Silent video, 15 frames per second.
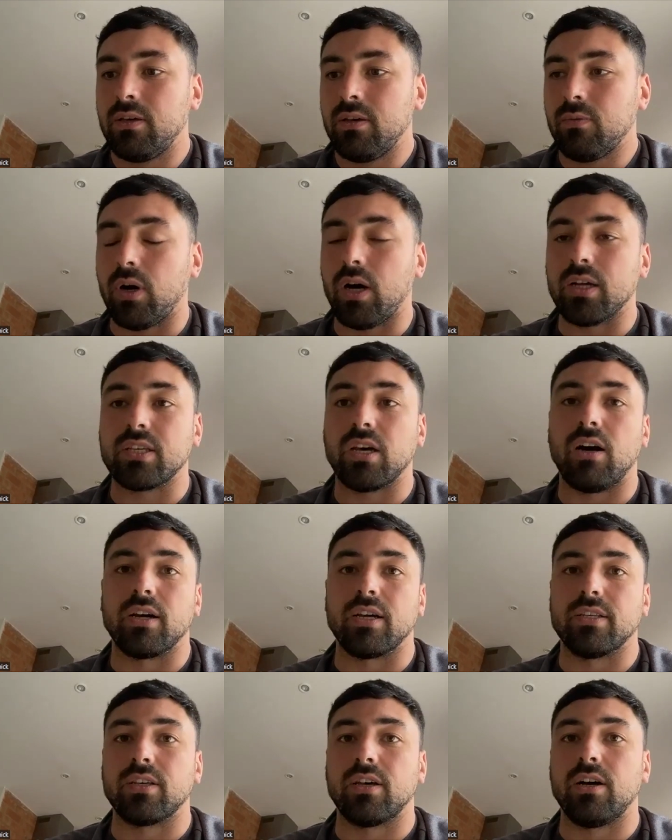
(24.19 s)
our
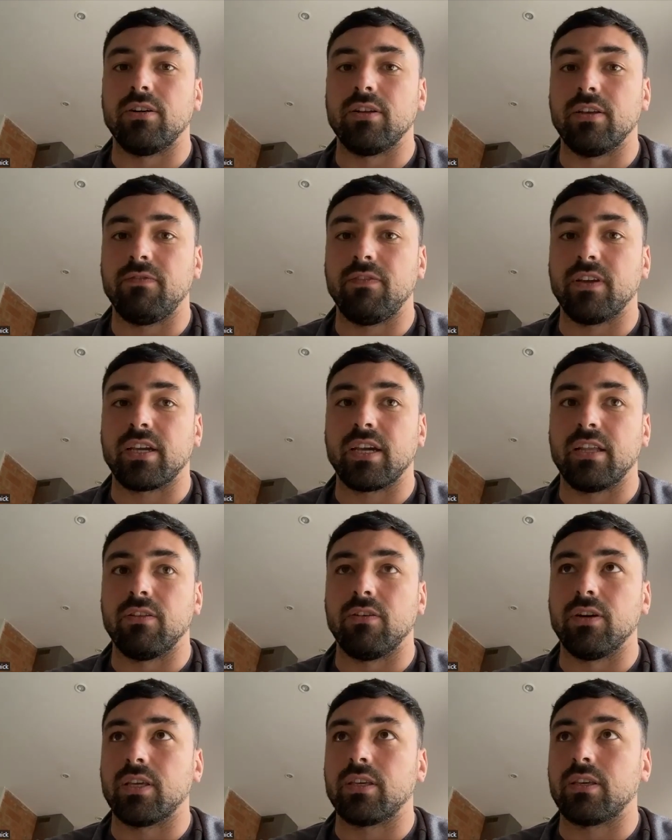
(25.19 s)
targets are and everything, and
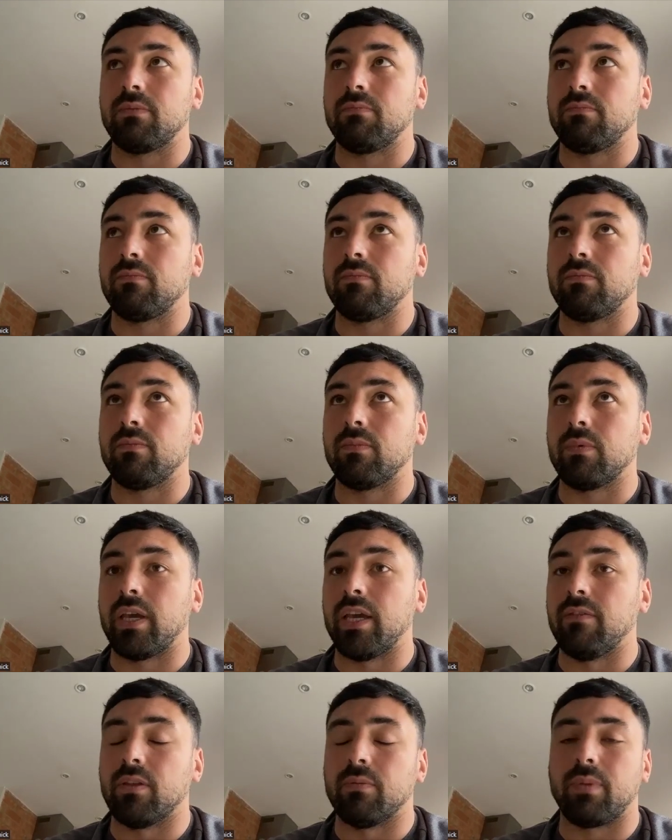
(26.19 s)
like
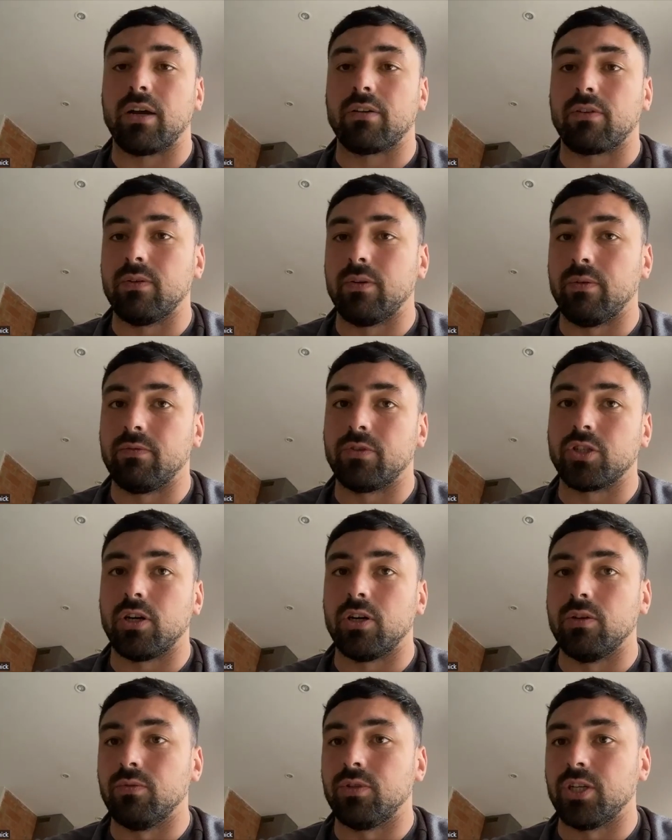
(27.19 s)
in the background with
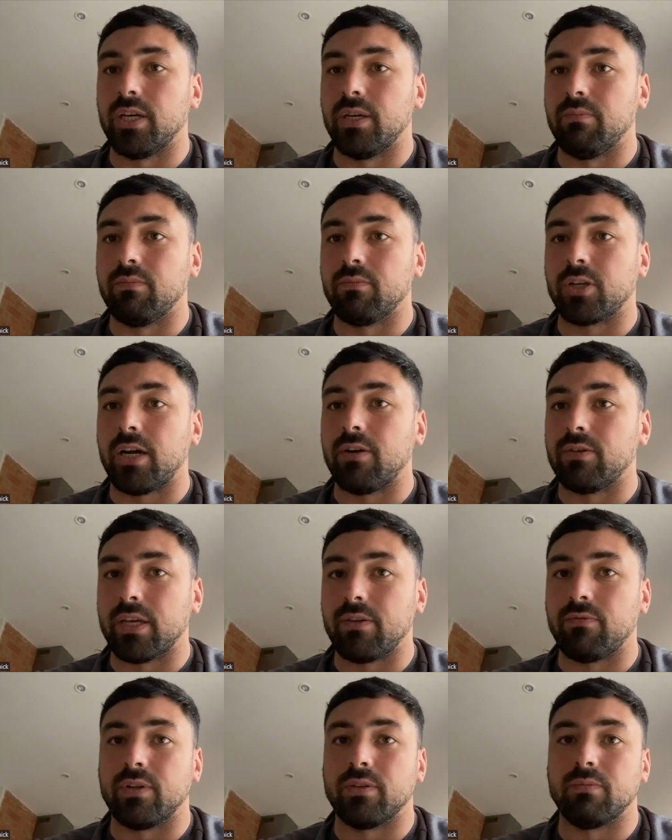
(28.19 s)
Joe, Jim, Jared,
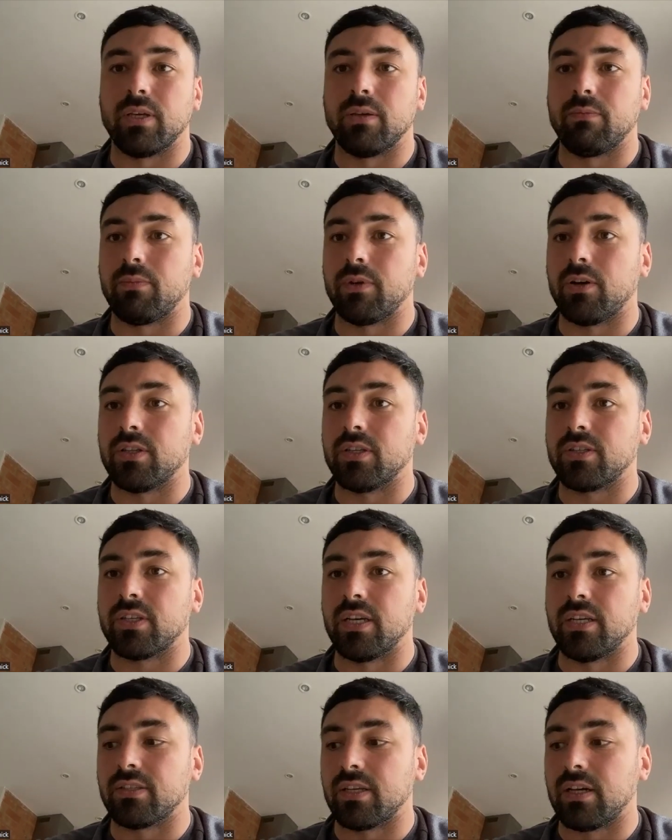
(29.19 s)
everyone behind the
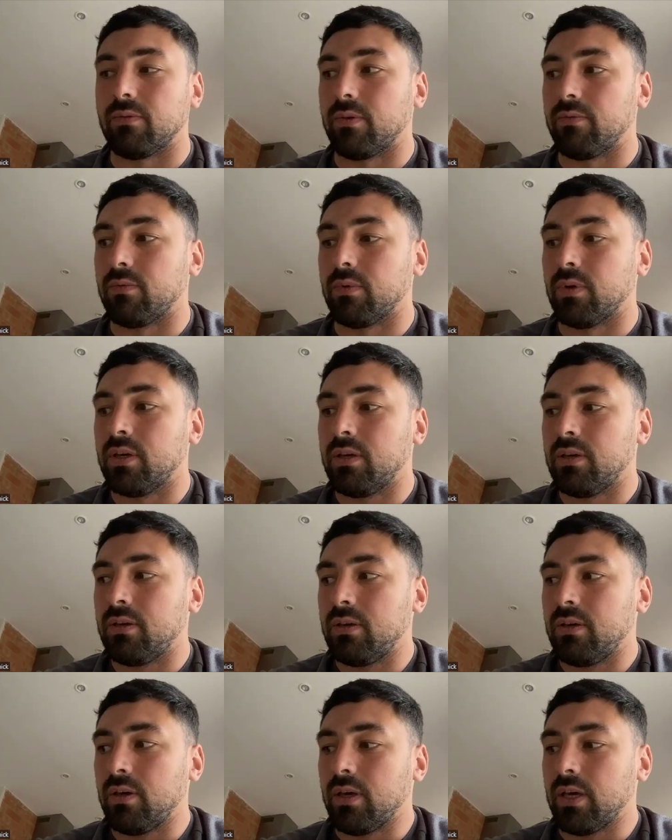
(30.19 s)
scenes that we've.
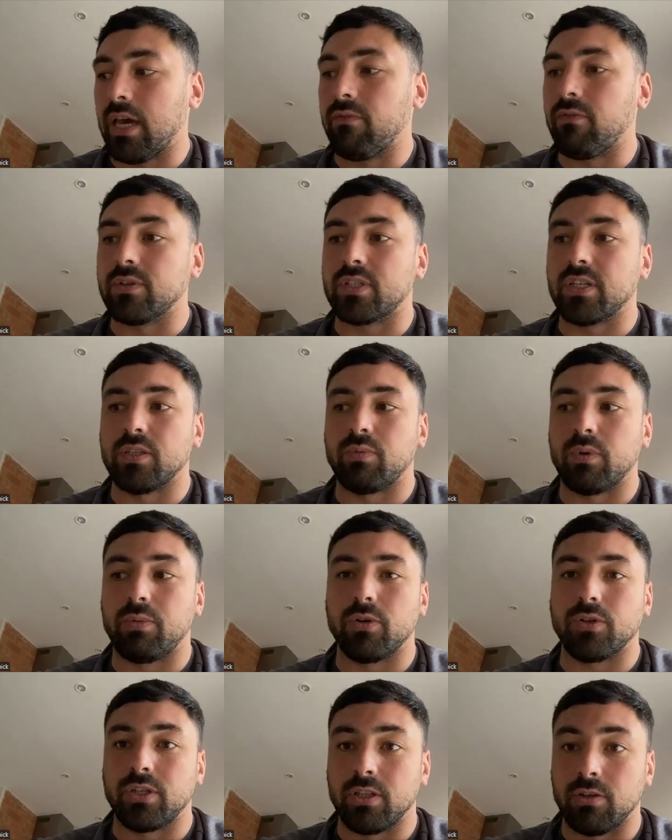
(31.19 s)
Everyone seems to be
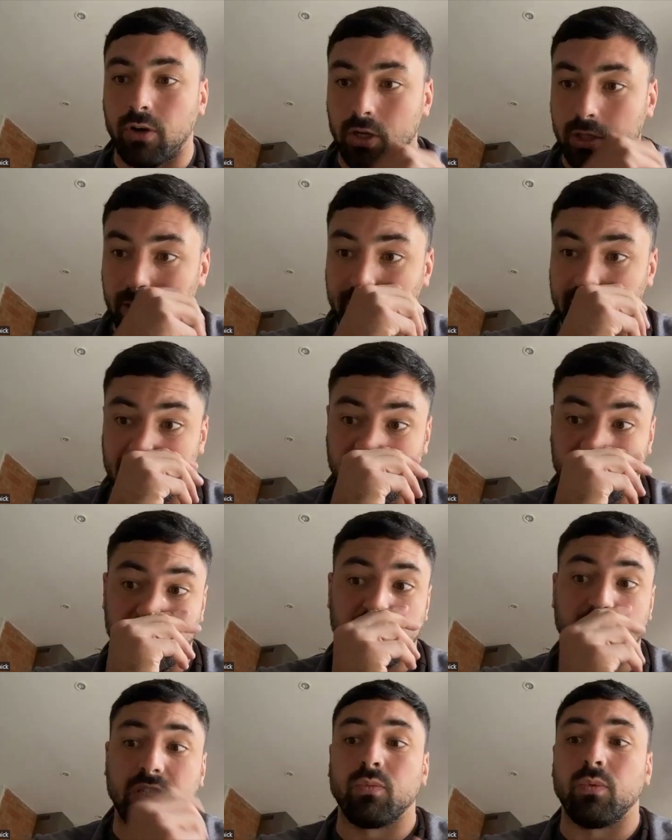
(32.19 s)
pushing in the right direction,
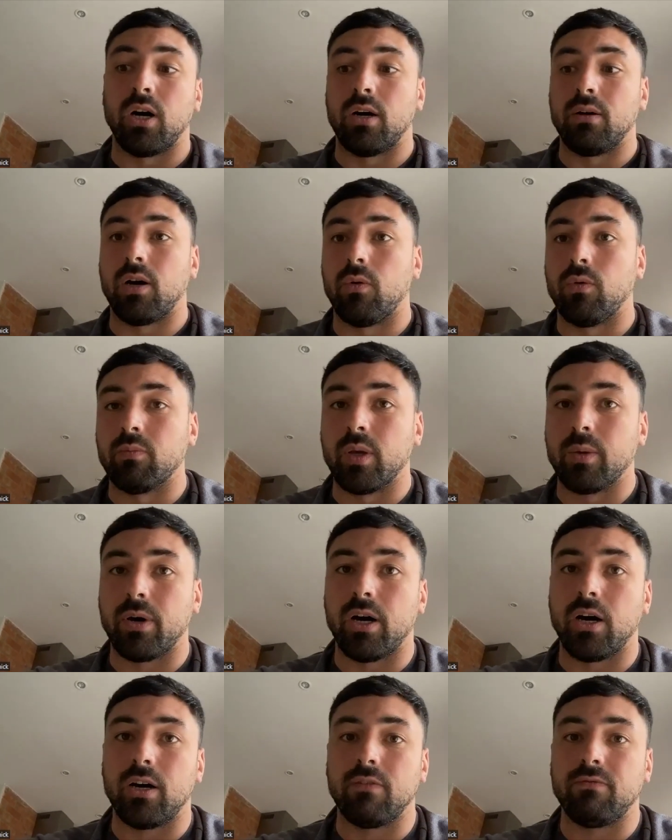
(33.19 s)
which is what I want to be
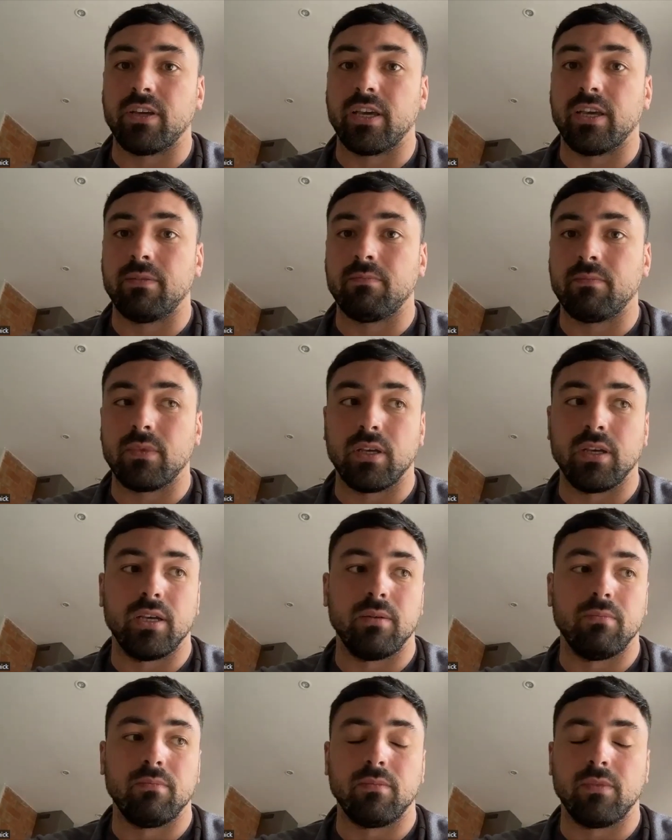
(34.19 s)
part of again.
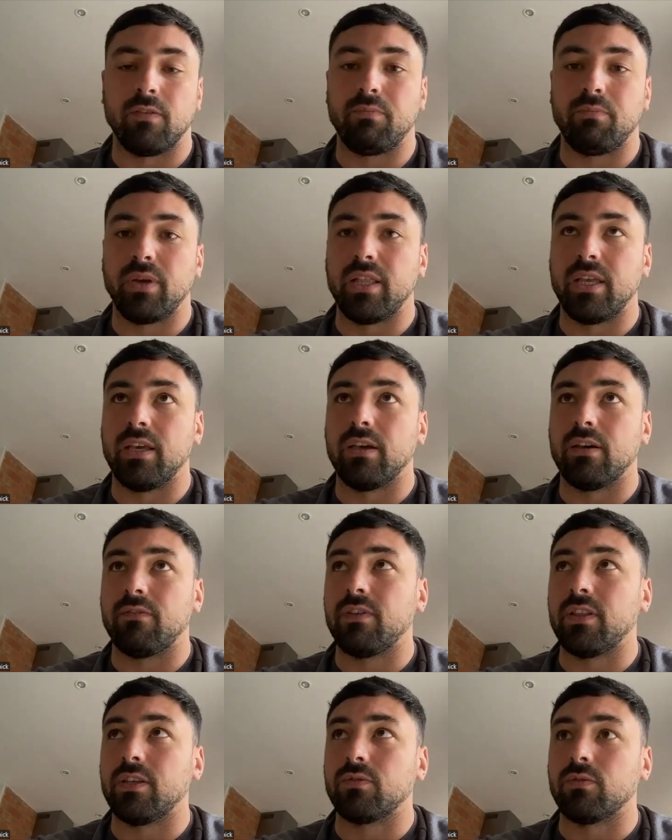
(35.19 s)
I've been here, I
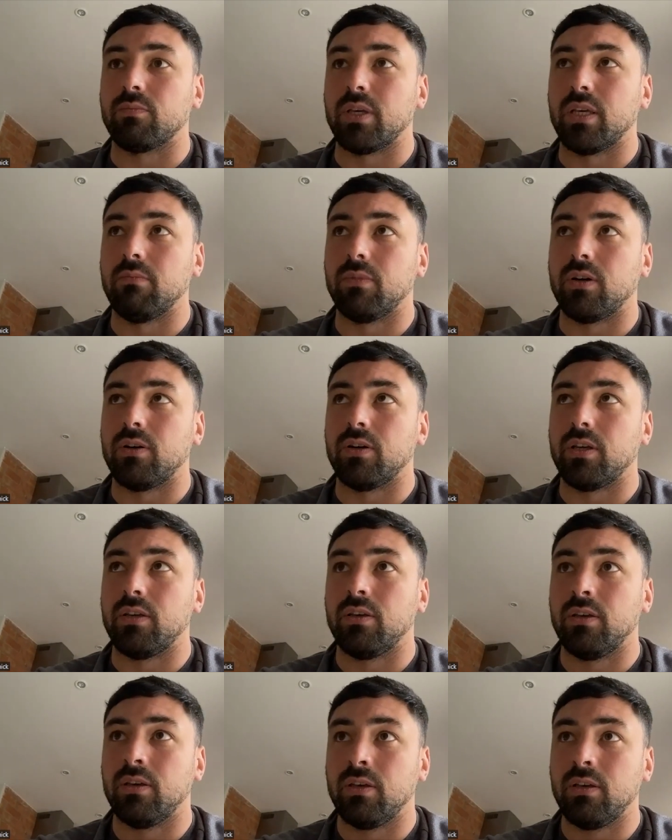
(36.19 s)
think this would be my,
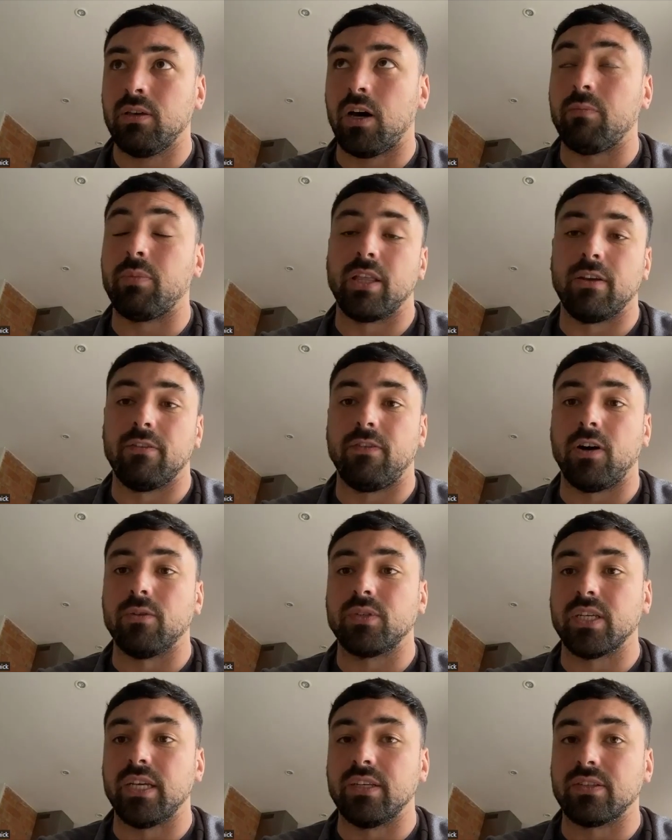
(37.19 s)
I've been here 5
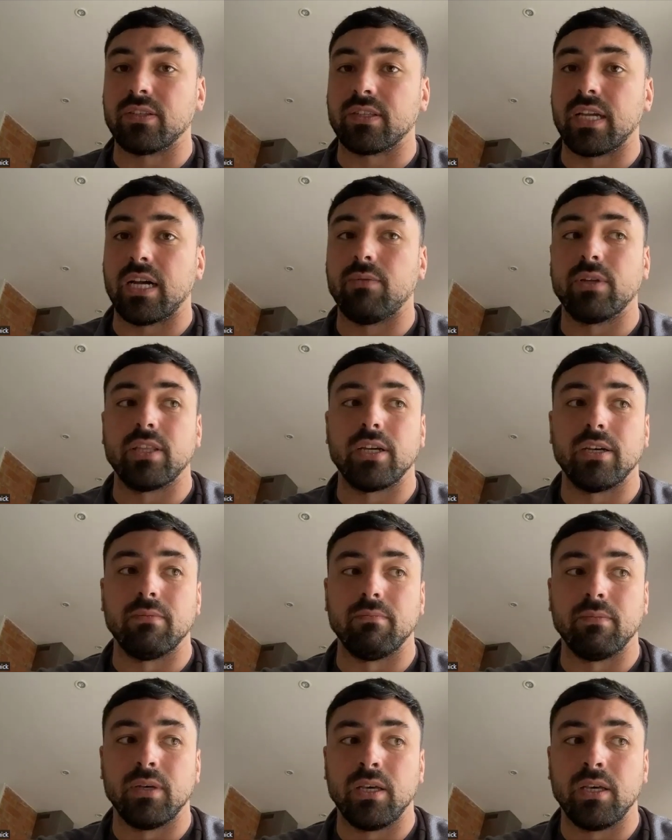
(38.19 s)
seasons now, and